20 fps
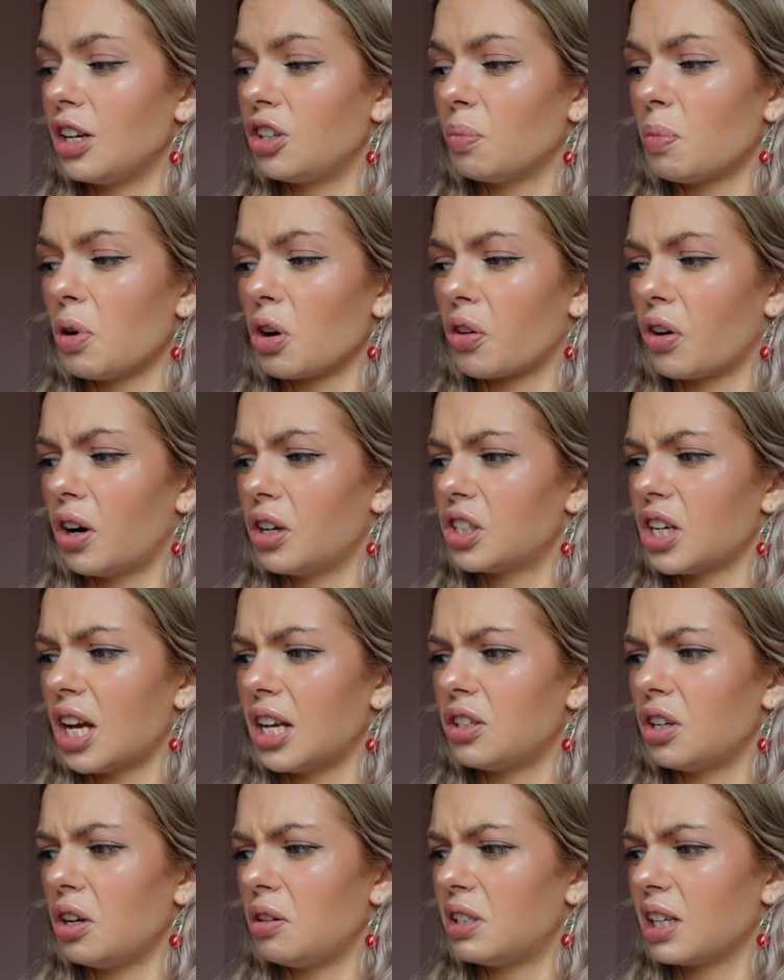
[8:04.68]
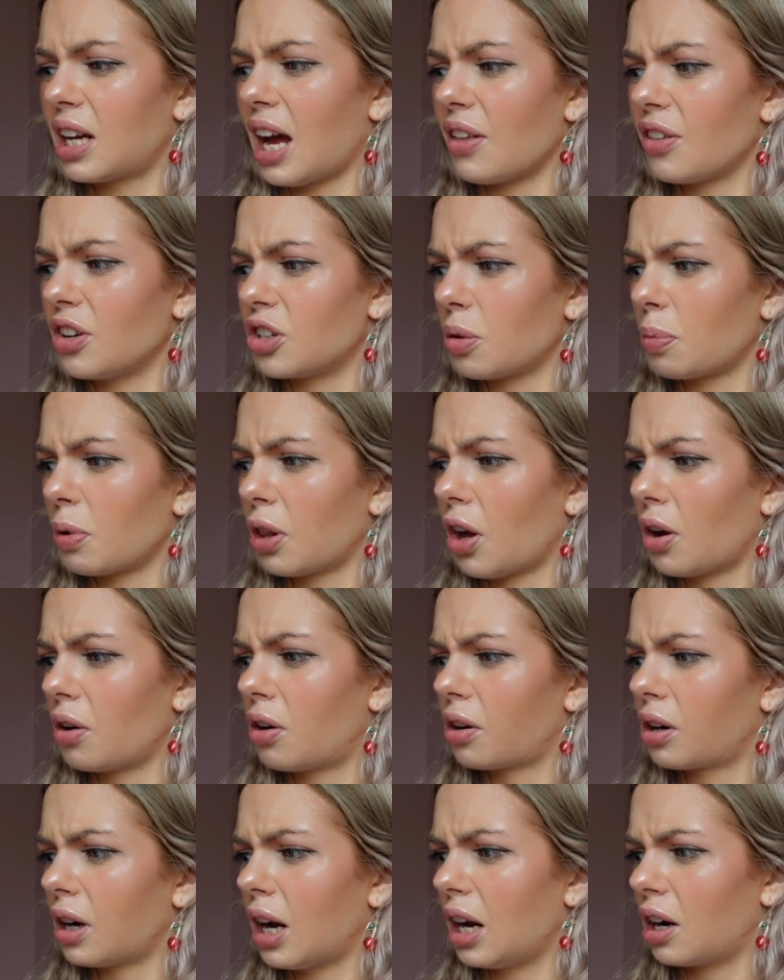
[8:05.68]
double crochet, two together, double
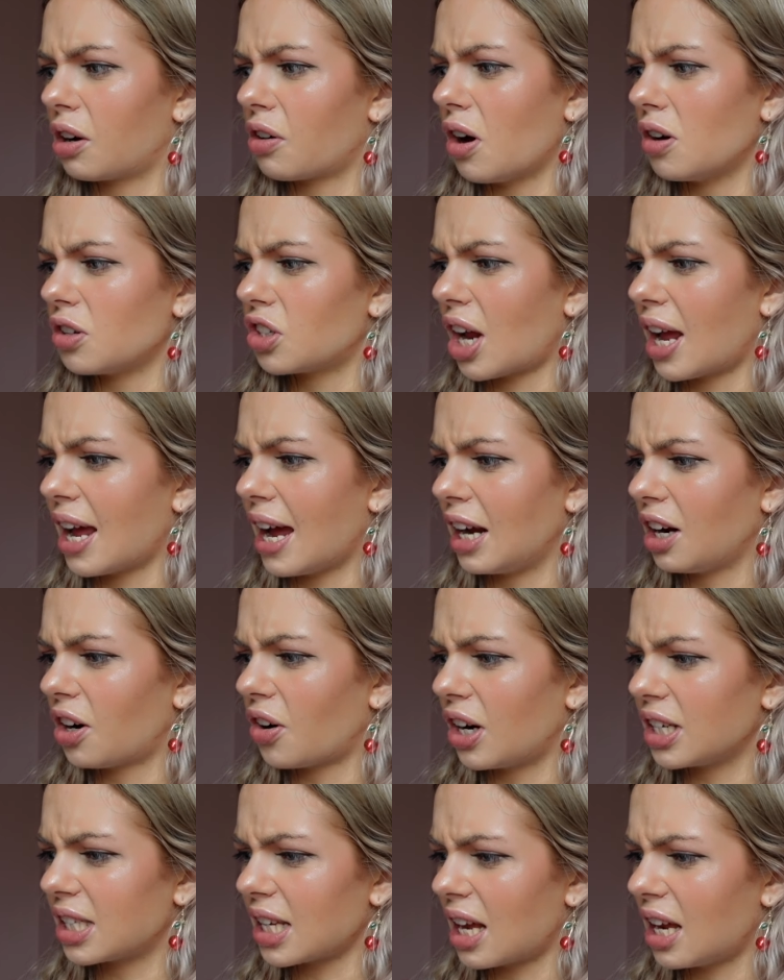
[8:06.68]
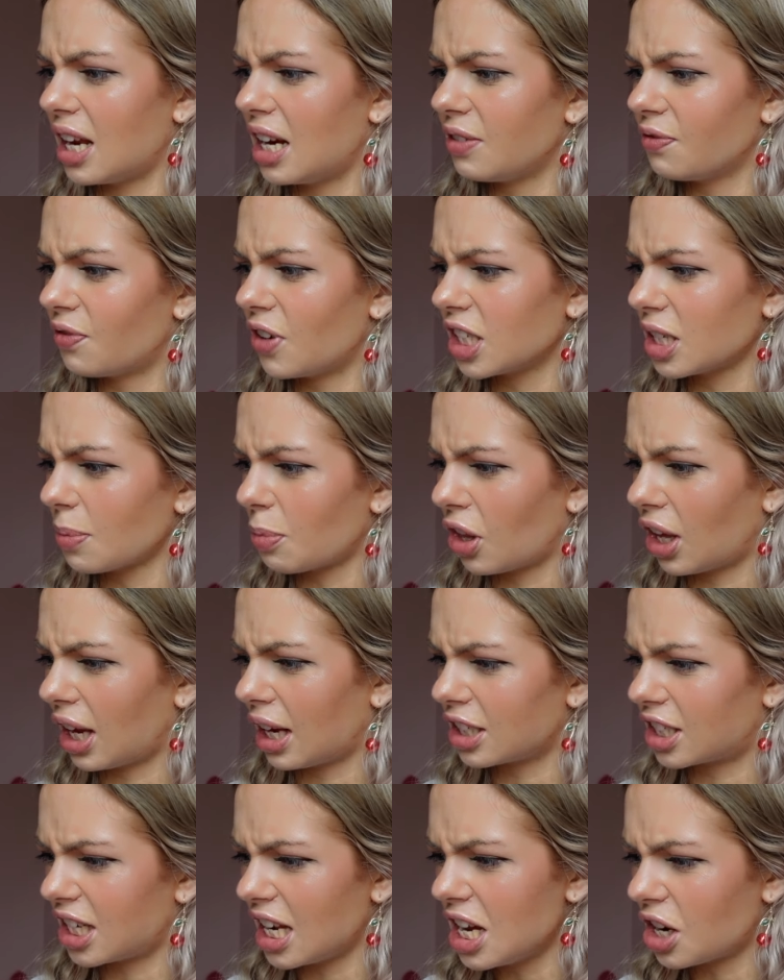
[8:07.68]
eh, crochet, increase, invisible
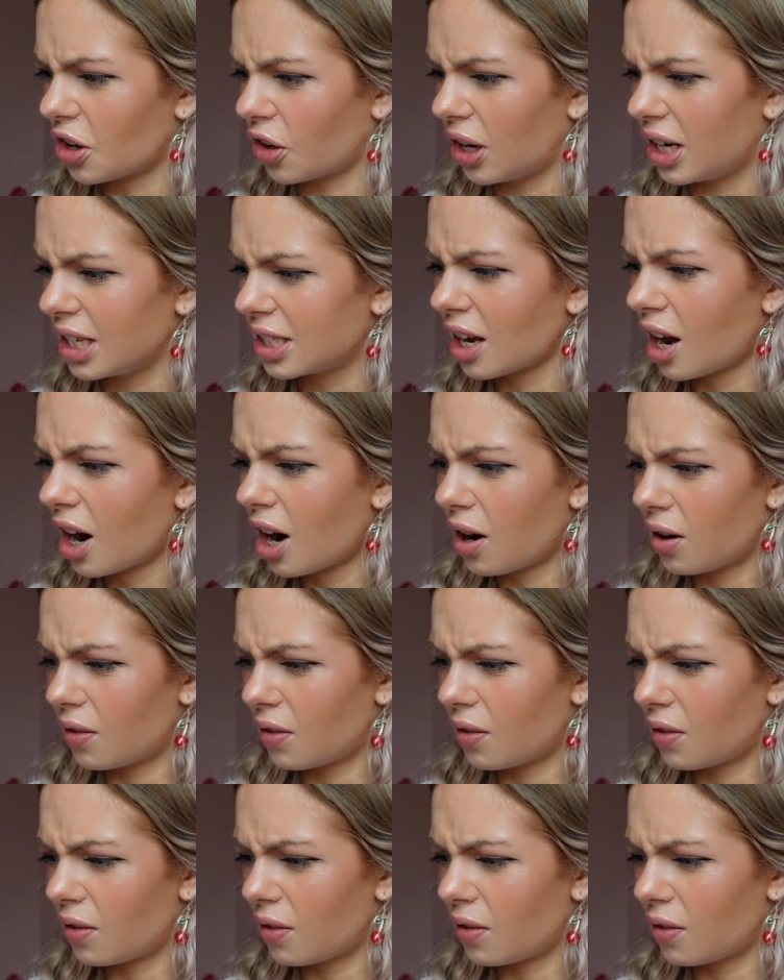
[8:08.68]
decrease,